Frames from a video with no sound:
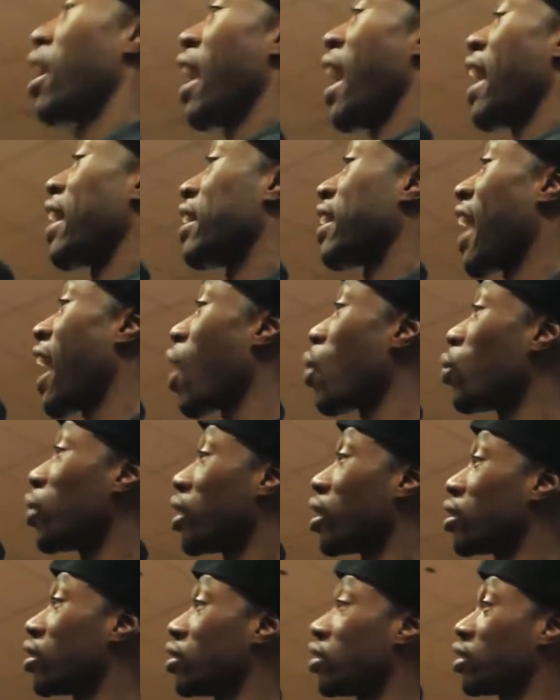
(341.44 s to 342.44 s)
And now we
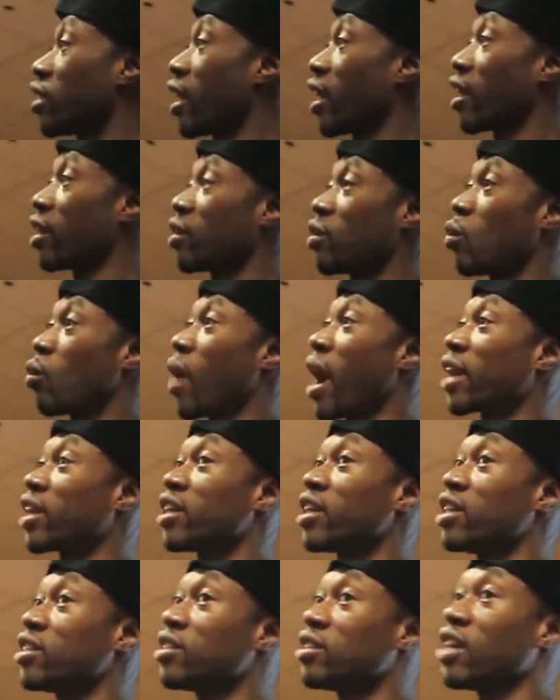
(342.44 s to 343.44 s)
understand why the
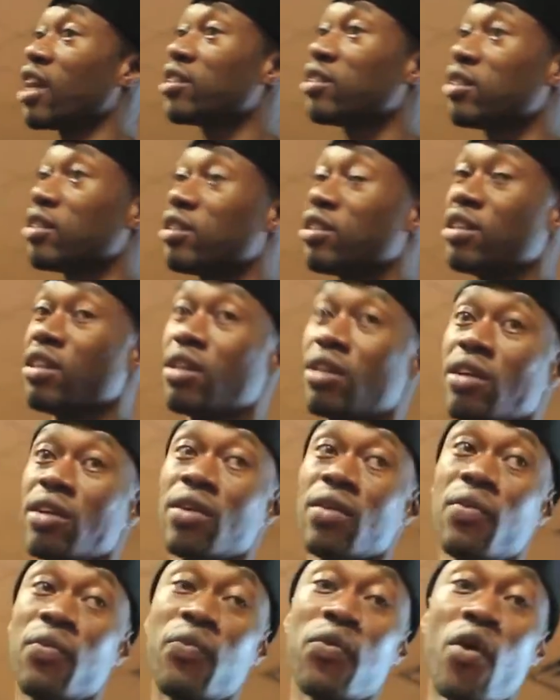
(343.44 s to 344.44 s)
necessity
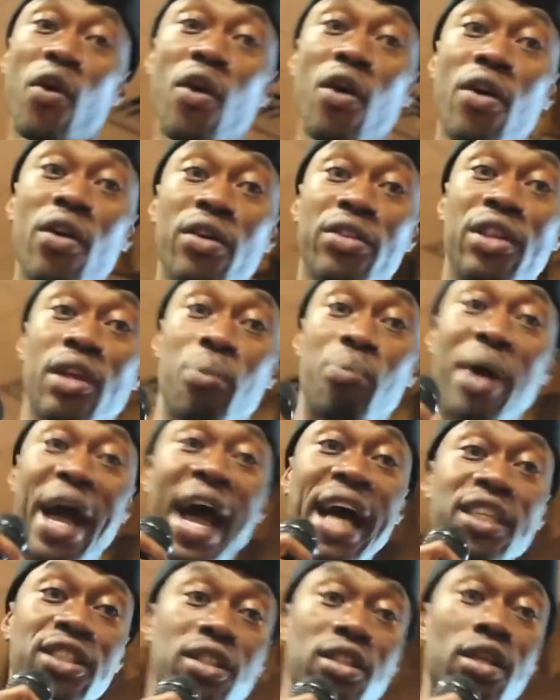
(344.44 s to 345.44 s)
for the
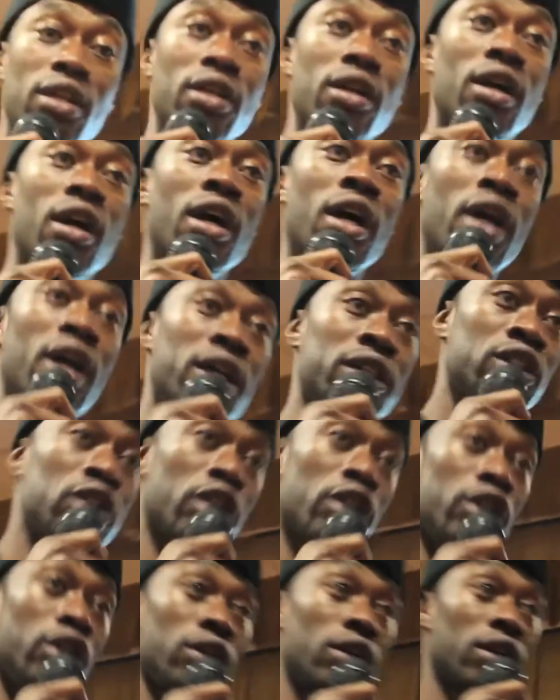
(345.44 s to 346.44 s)
pastor
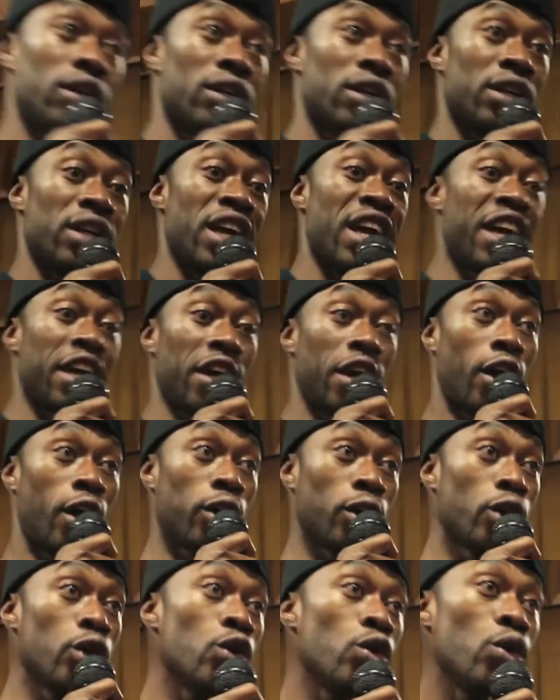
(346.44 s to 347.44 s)
to
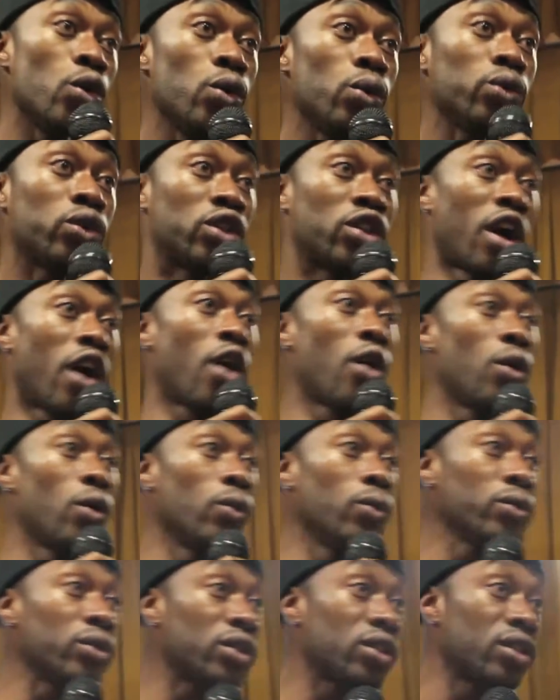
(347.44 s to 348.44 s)
include
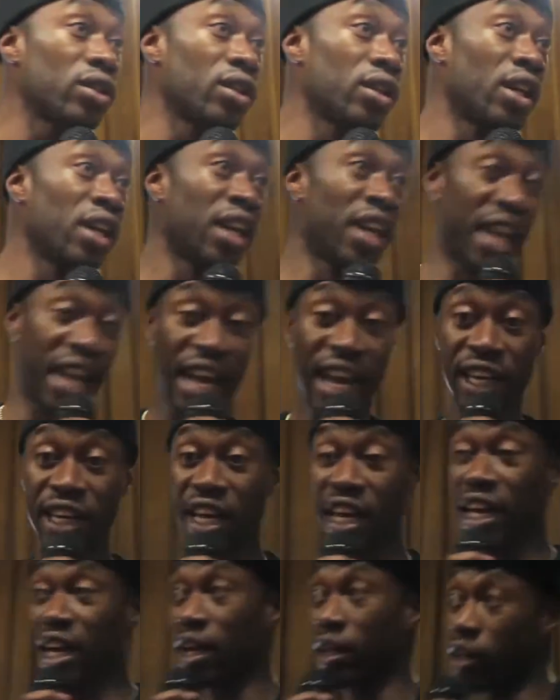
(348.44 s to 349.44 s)
tones in
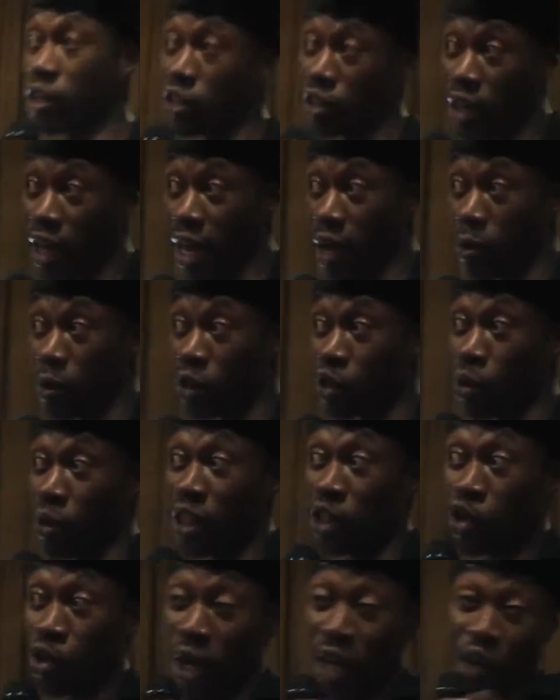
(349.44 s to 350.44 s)
the English language when
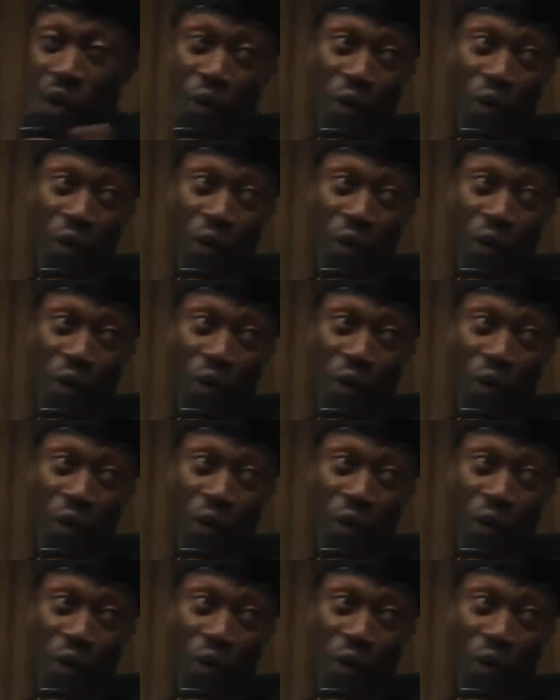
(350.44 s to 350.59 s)
he's trying to